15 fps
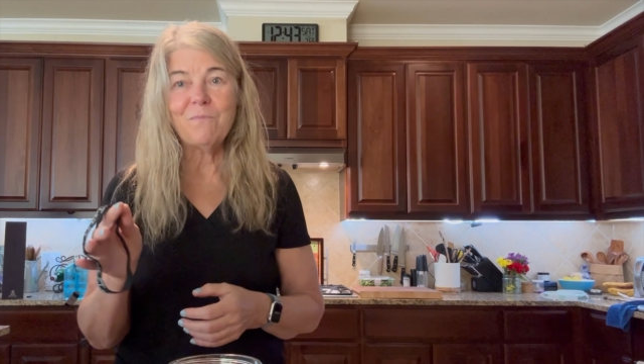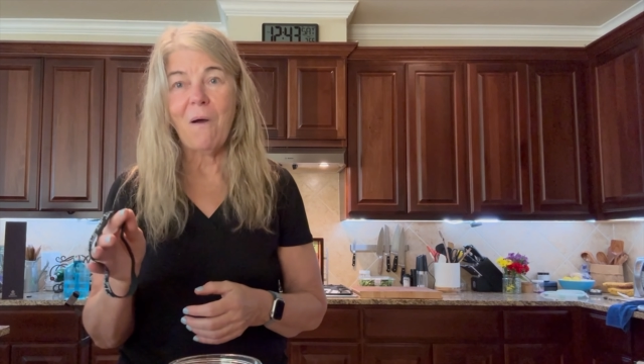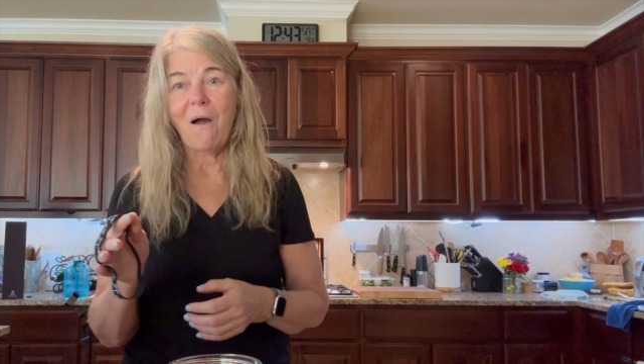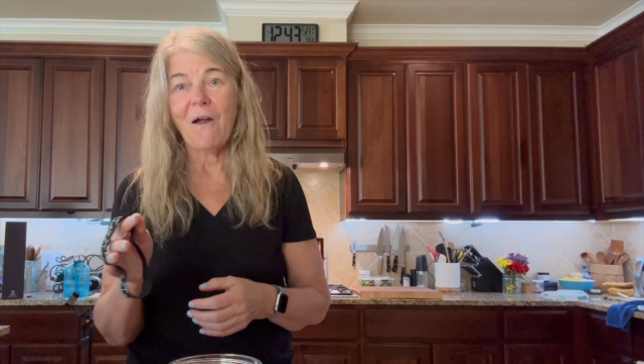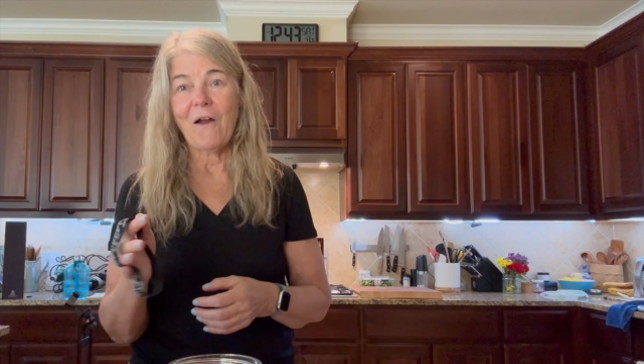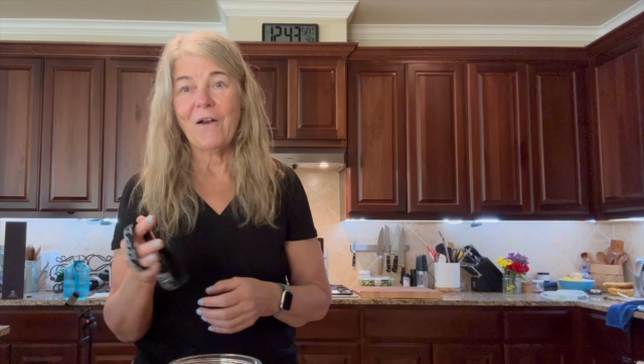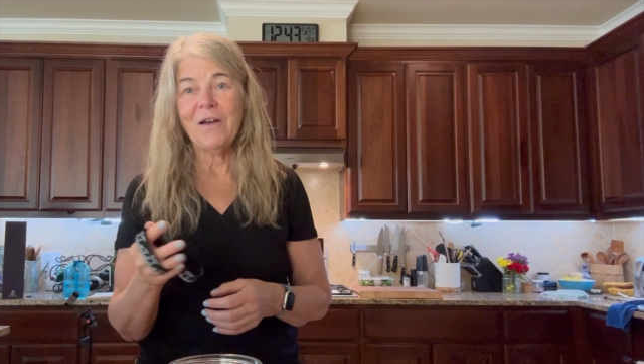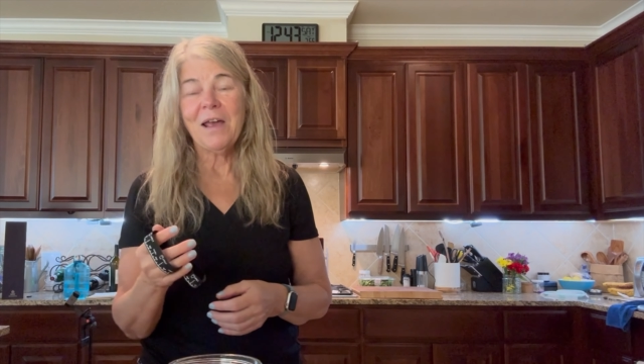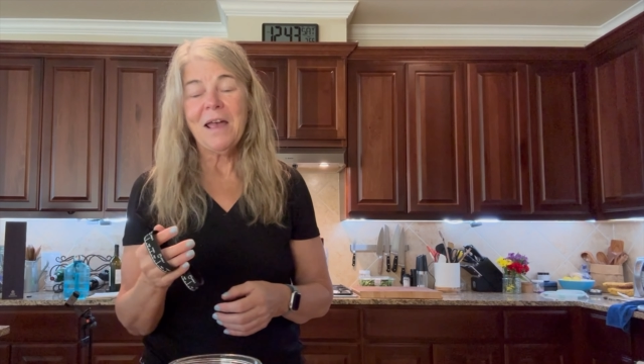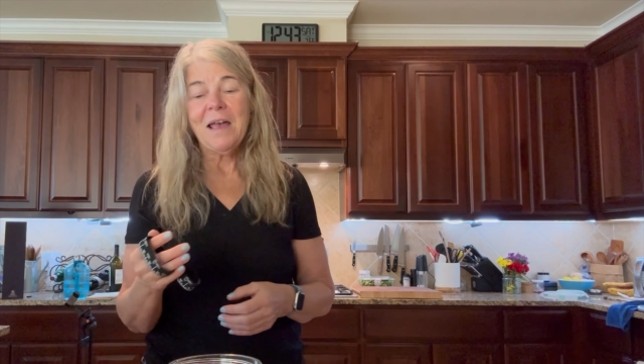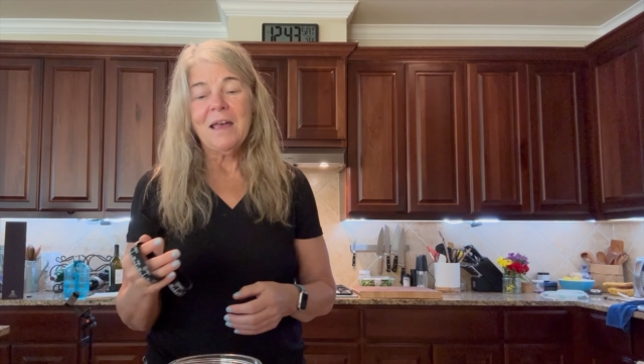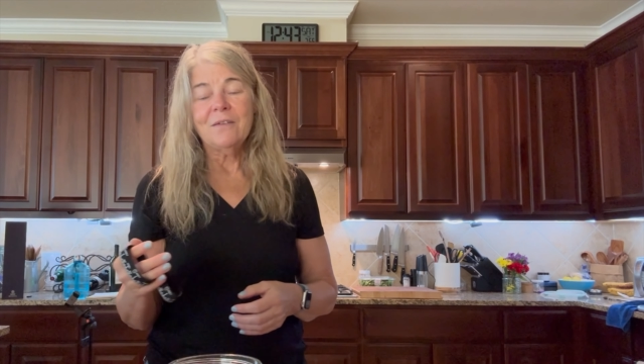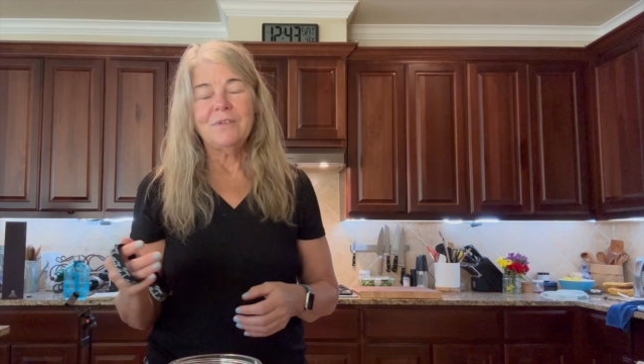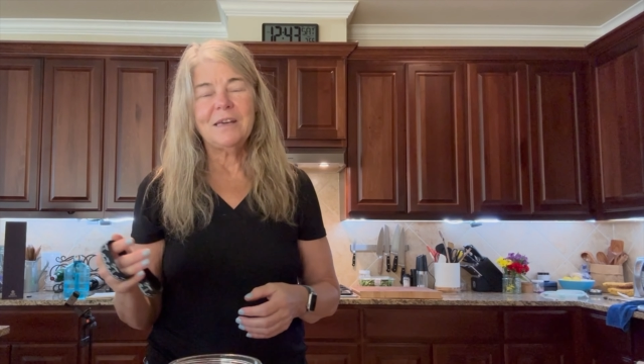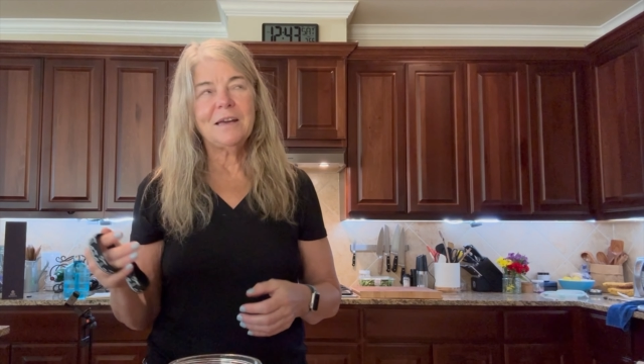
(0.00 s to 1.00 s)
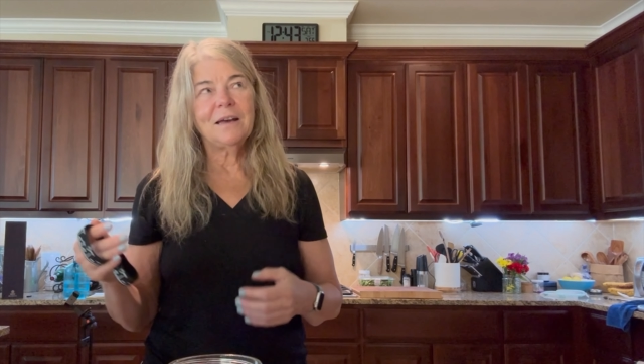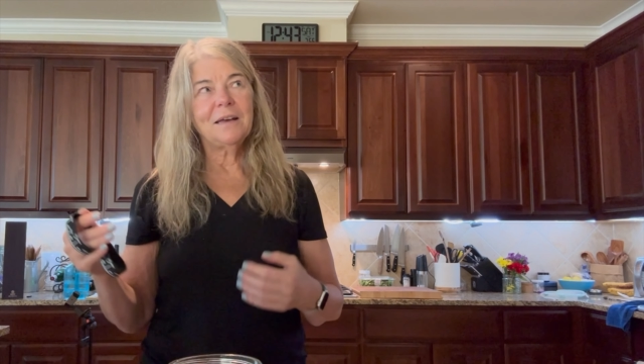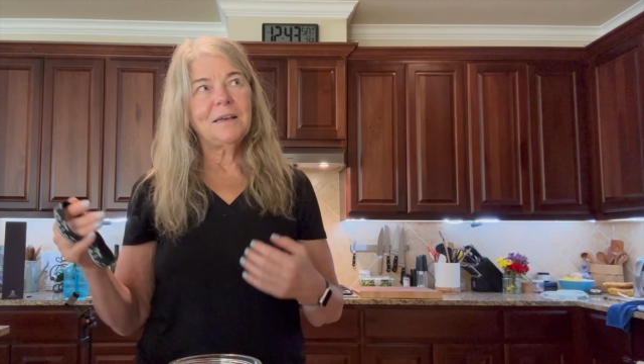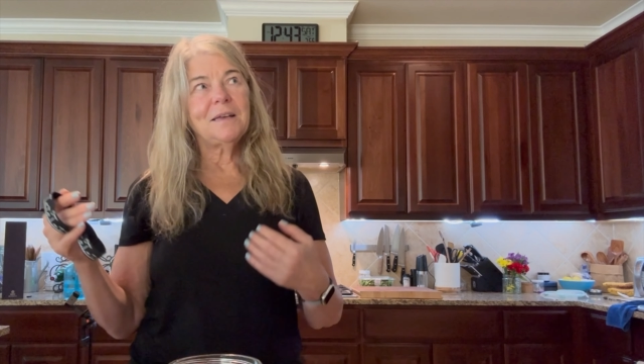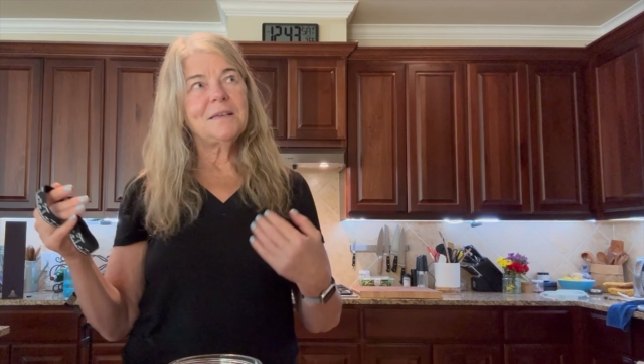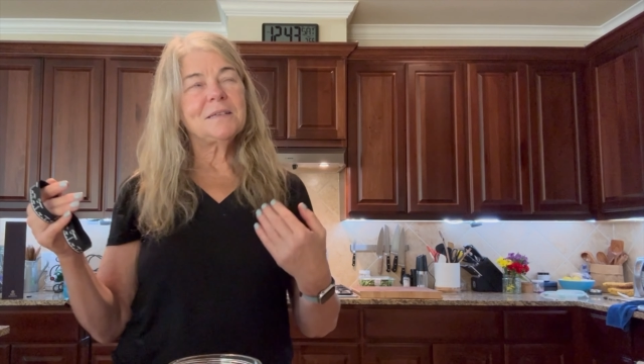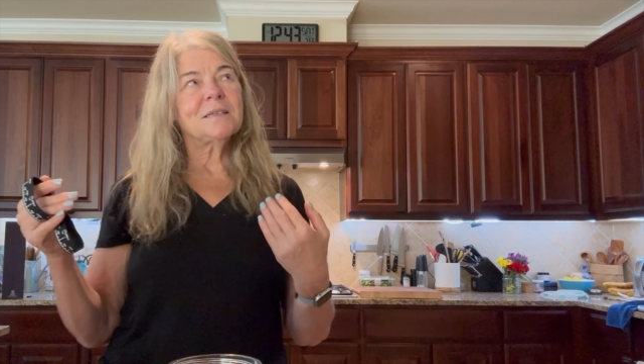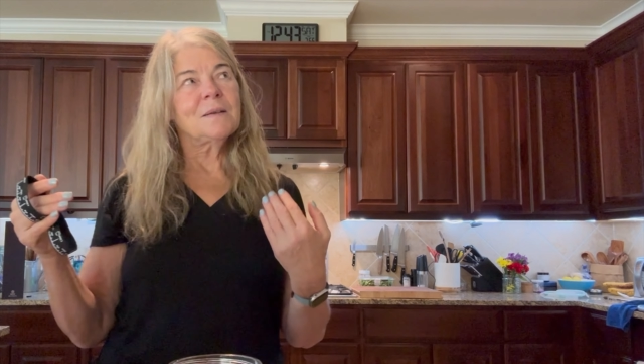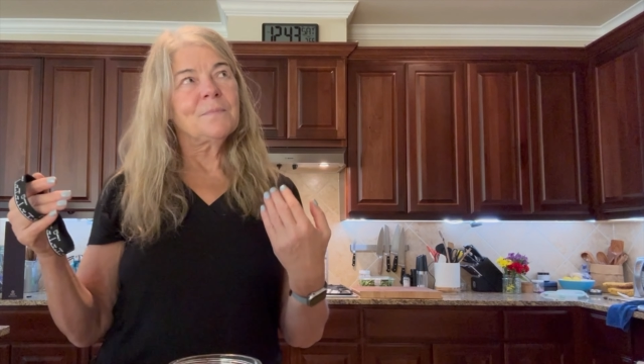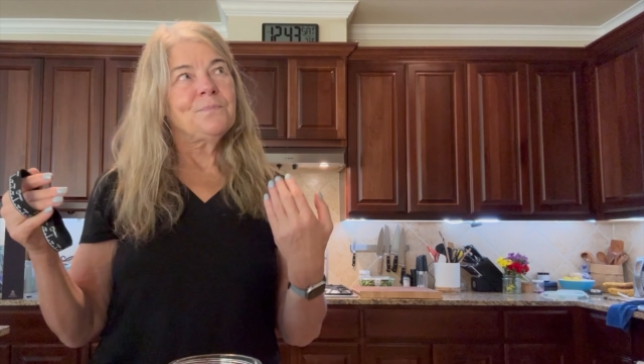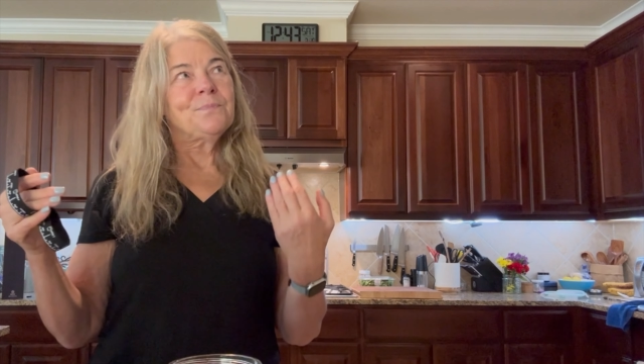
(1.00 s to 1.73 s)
part, because